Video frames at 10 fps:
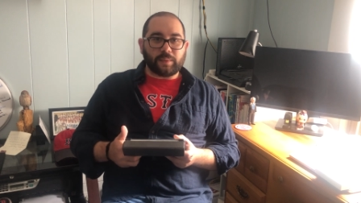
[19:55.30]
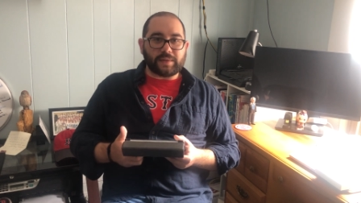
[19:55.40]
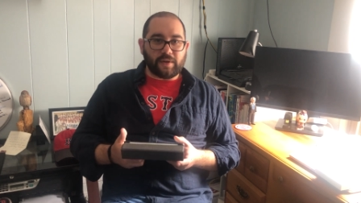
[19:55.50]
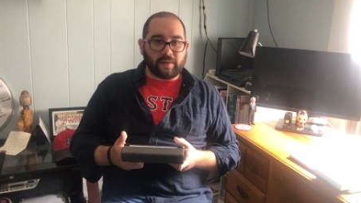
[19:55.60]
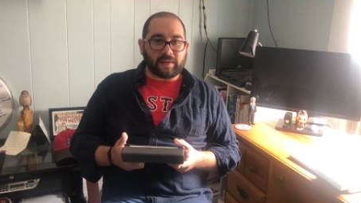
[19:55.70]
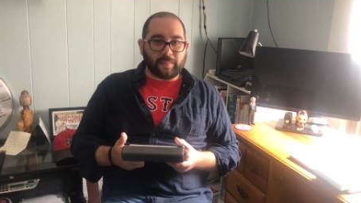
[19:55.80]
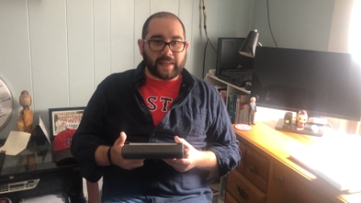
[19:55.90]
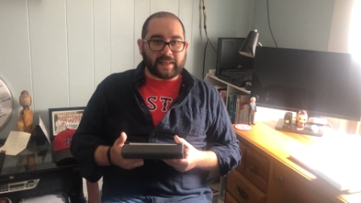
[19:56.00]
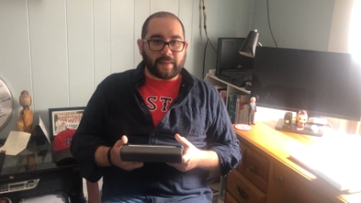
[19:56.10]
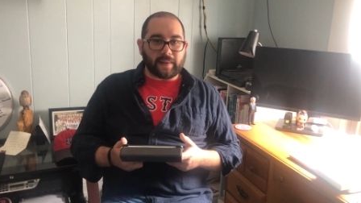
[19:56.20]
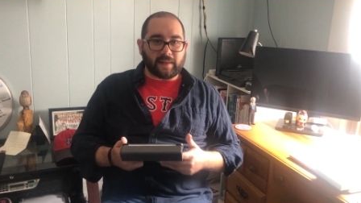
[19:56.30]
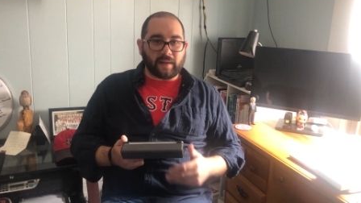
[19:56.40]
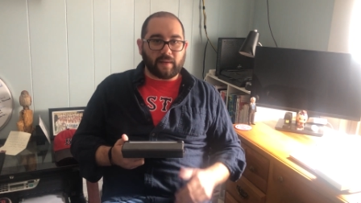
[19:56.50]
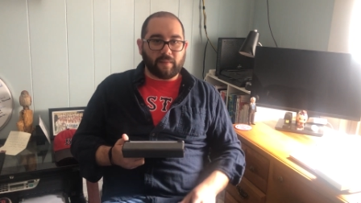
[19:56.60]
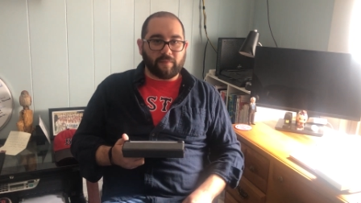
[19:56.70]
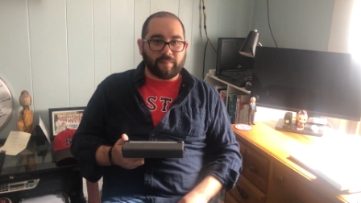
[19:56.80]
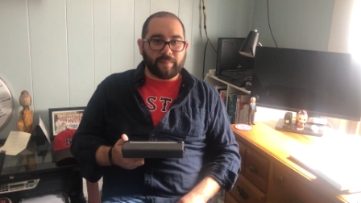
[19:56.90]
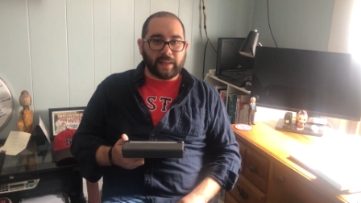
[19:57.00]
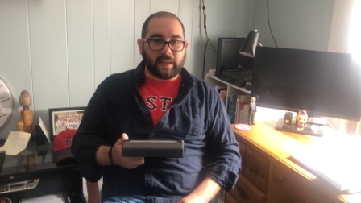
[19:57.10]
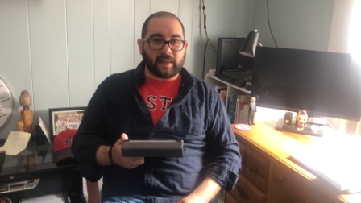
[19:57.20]
was during the pandemic, like
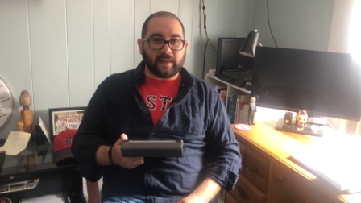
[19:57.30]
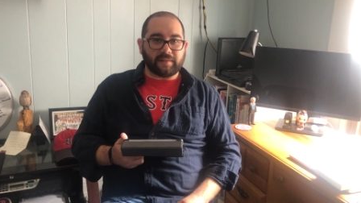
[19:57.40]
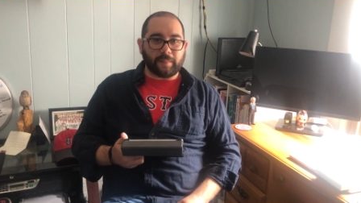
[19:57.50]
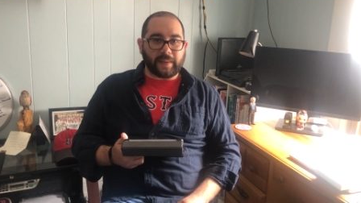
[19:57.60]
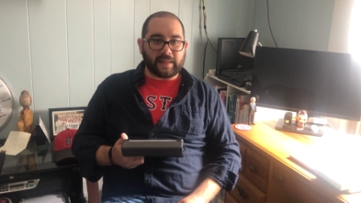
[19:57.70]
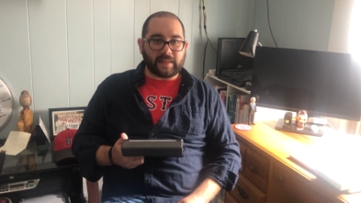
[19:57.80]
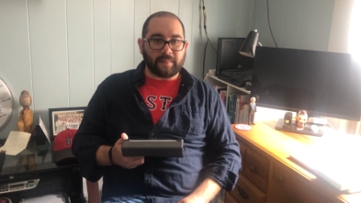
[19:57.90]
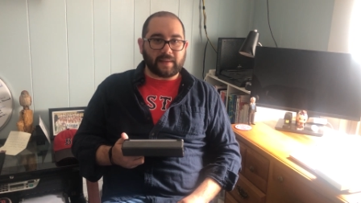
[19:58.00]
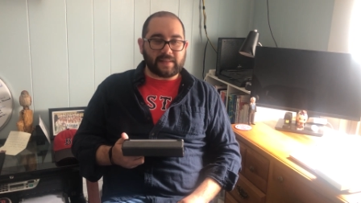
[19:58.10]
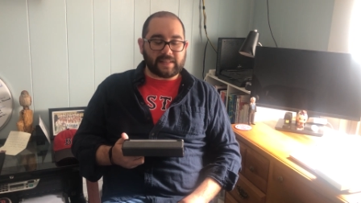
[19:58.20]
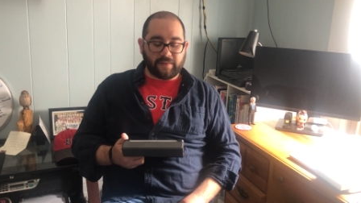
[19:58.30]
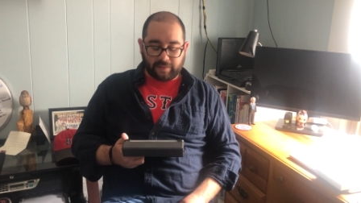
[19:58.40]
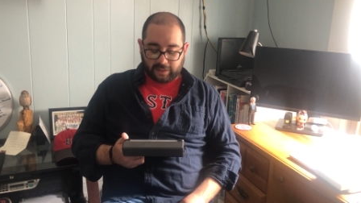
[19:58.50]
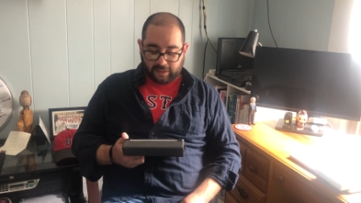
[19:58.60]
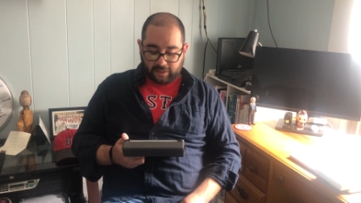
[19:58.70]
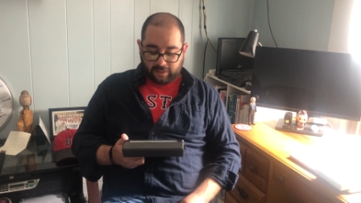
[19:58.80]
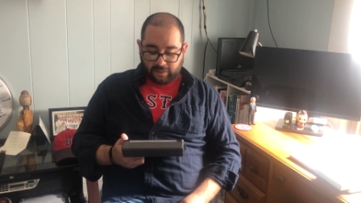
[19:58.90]
beginning of the pandemic, 70.